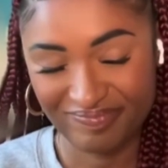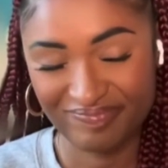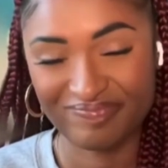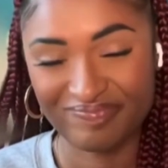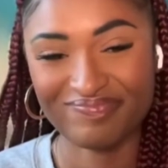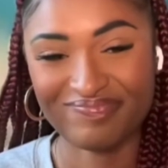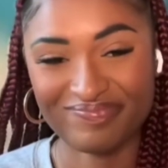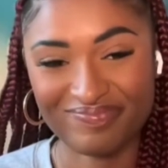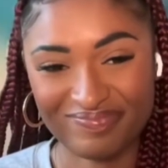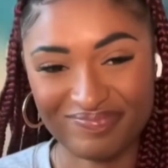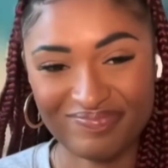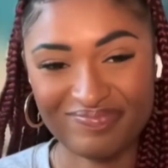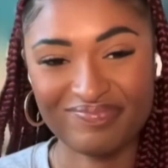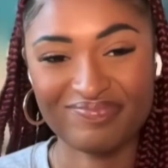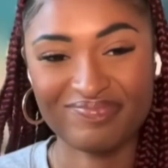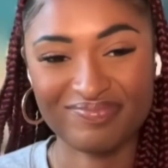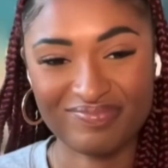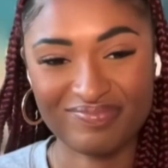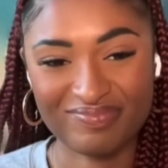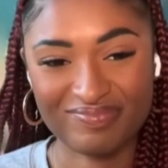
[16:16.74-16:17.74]

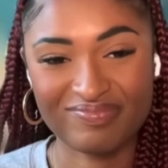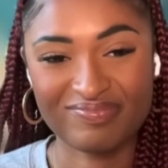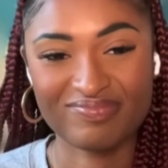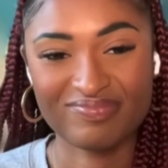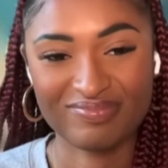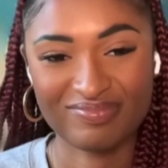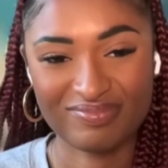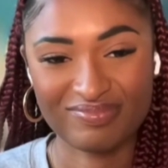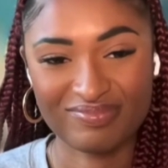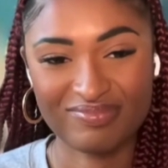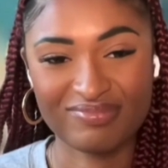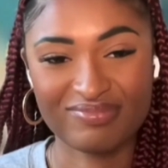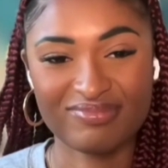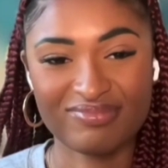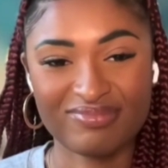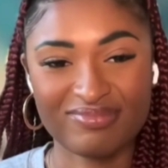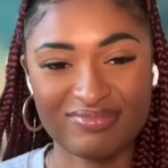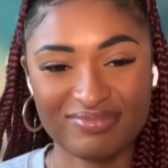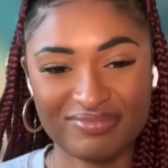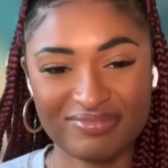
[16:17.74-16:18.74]

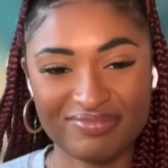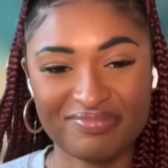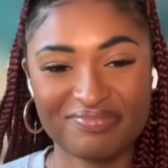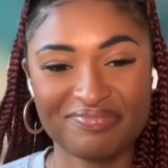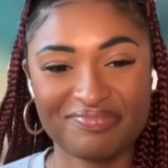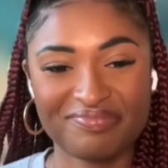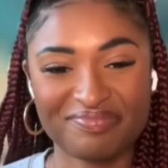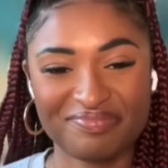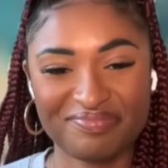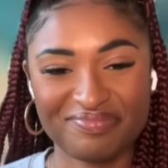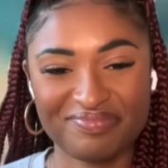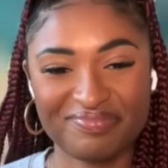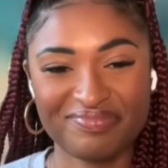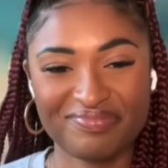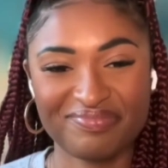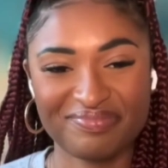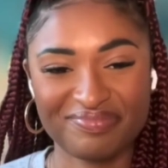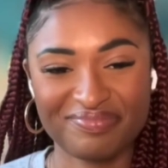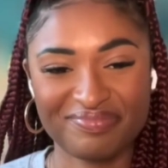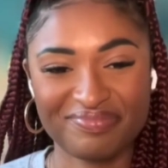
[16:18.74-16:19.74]

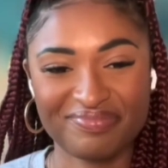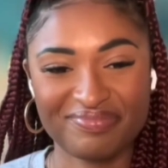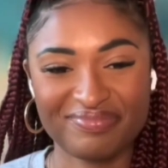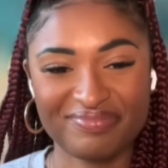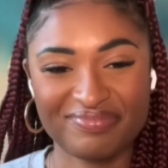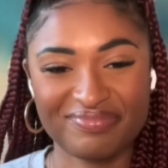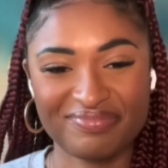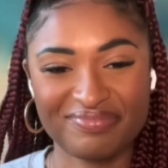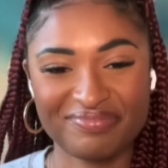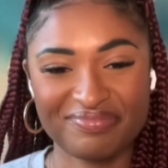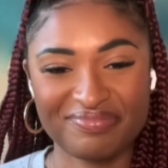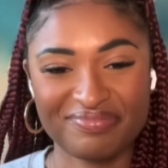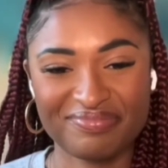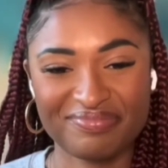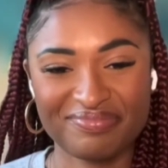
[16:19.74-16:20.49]
The person shown says nothing.